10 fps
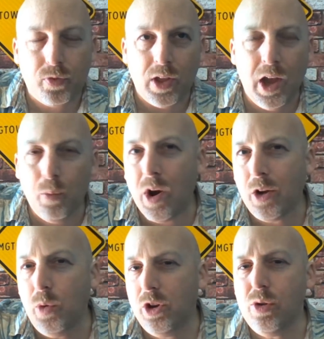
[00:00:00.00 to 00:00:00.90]
And why
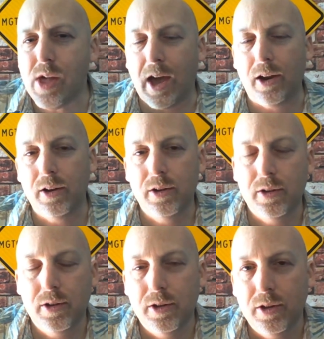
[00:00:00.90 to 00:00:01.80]
do we do that?
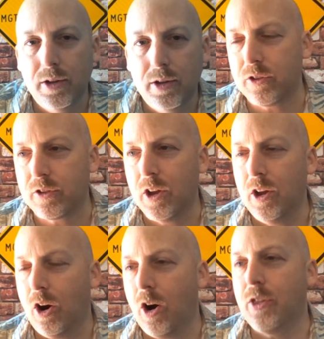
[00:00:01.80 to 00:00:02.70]

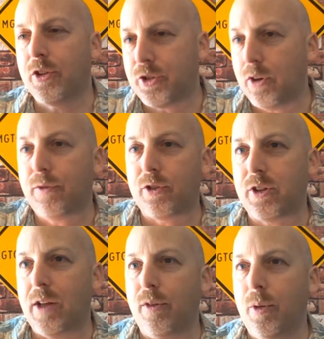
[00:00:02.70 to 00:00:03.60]
On the surface
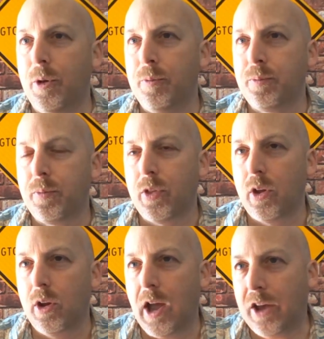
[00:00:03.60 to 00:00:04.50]
level,
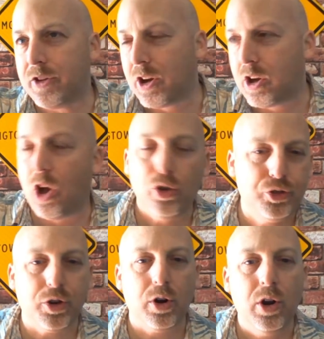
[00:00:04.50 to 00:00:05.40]
as a
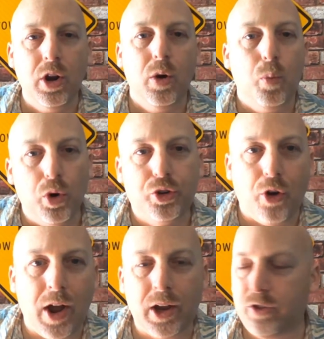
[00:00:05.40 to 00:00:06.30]
culture, we're
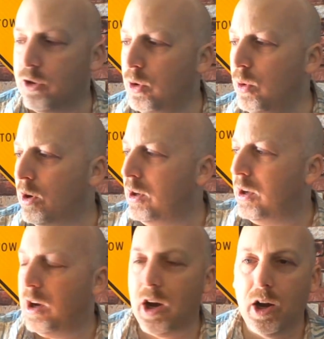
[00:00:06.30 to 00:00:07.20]
trying to
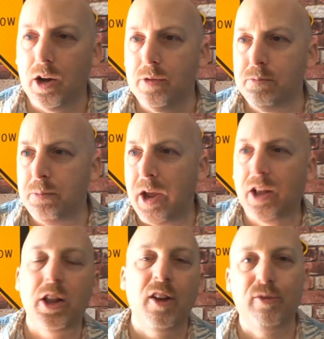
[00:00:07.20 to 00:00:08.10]

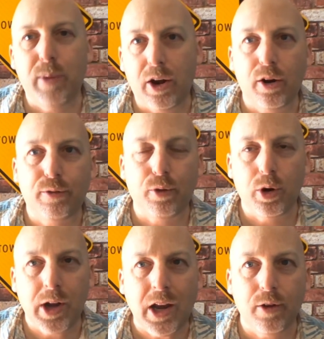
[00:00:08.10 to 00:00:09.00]
make life better for
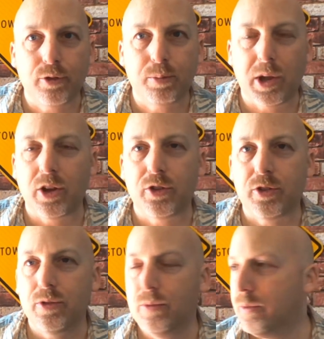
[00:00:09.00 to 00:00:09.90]
natives
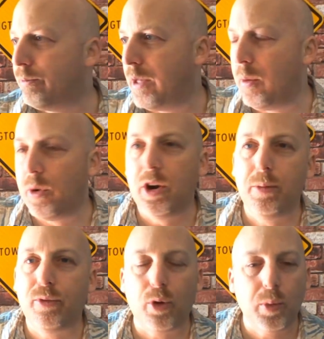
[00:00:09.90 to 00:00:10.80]
because they were here
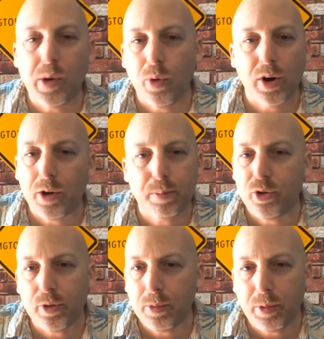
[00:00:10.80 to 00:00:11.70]
before we were,
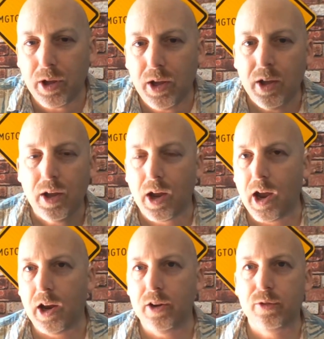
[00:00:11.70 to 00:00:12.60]
presumably,
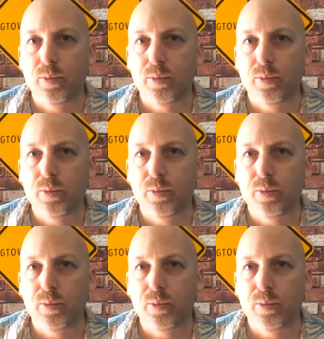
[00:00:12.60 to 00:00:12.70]
and